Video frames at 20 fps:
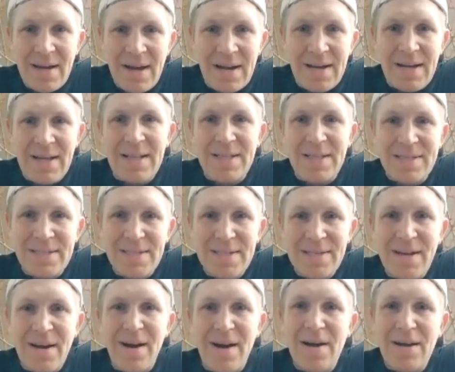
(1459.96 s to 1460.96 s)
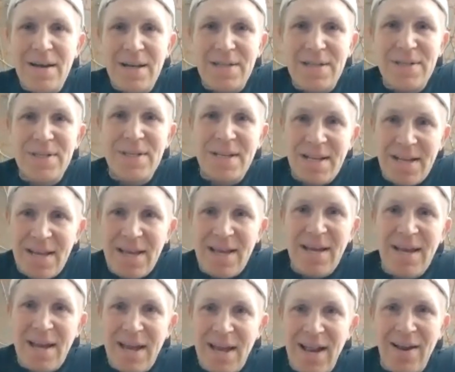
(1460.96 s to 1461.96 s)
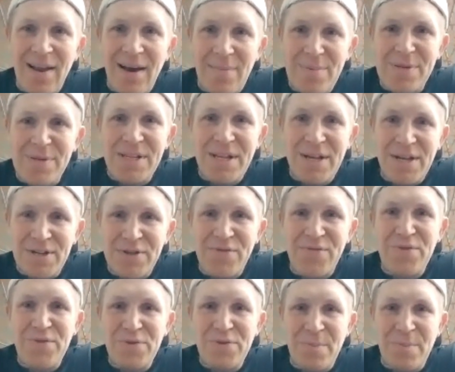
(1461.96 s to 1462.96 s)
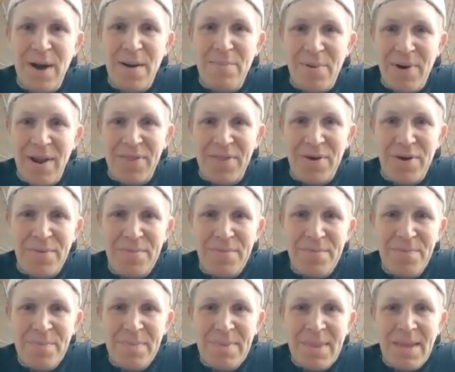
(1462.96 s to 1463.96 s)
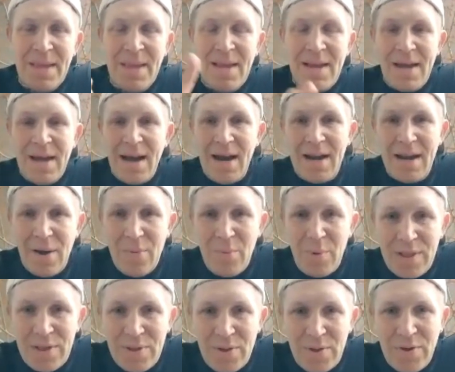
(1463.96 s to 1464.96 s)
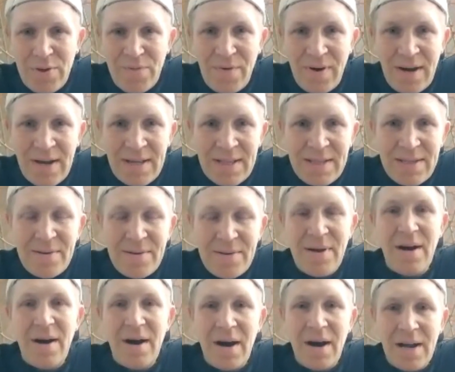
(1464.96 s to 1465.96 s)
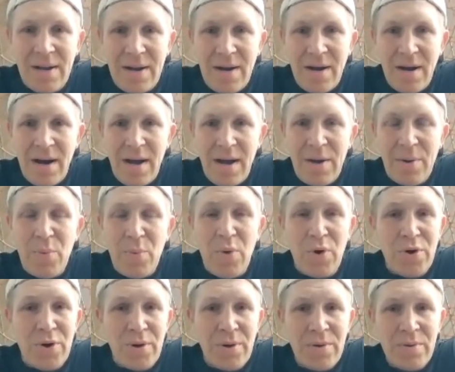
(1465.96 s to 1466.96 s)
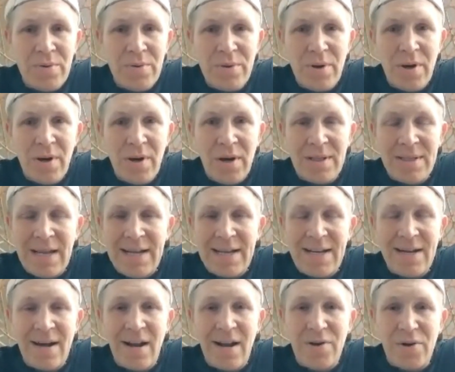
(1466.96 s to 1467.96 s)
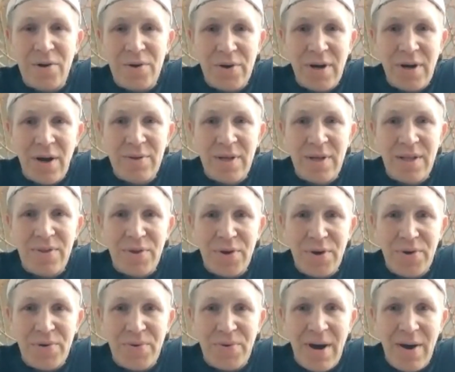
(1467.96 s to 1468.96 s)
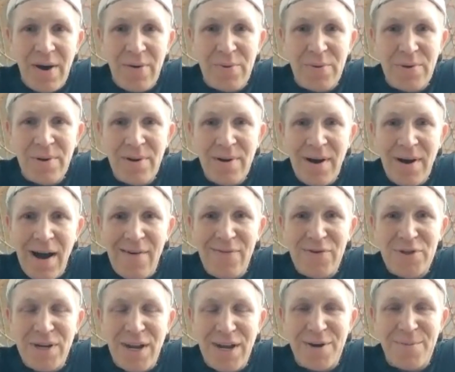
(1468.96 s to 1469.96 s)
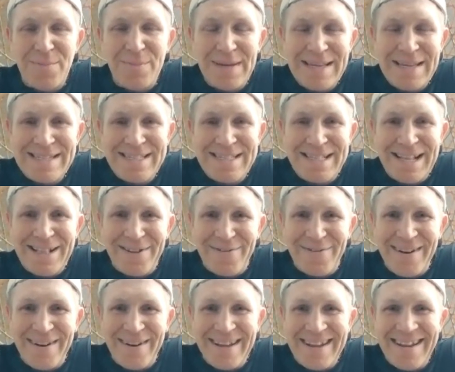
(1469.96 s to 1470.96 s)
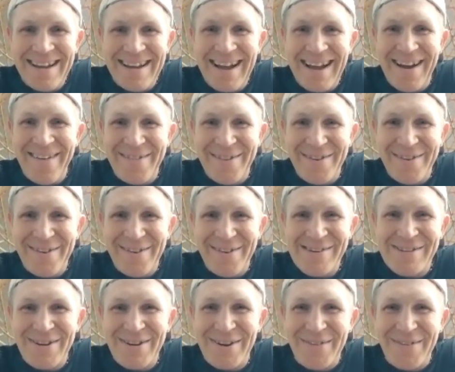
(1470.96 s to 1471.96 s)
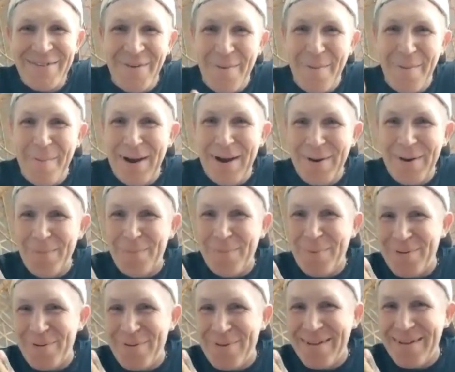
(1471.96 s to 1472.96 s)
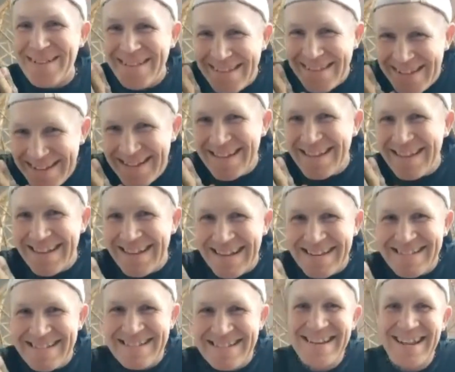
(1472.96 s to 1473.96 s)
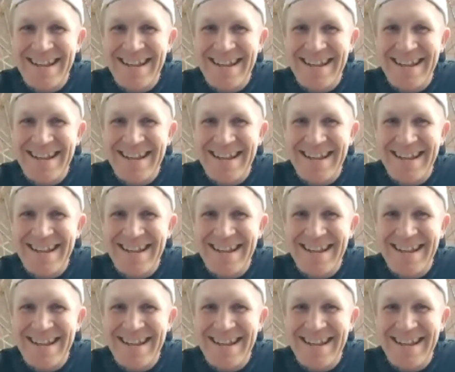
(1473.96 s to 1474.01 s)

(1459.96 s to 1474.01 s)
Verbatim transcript: and it's it's hell upstairs to my brother. And I went to the fight. I I won technical knockout in third round. I was like a beast in the ring. After all, sorry for my opponent yes,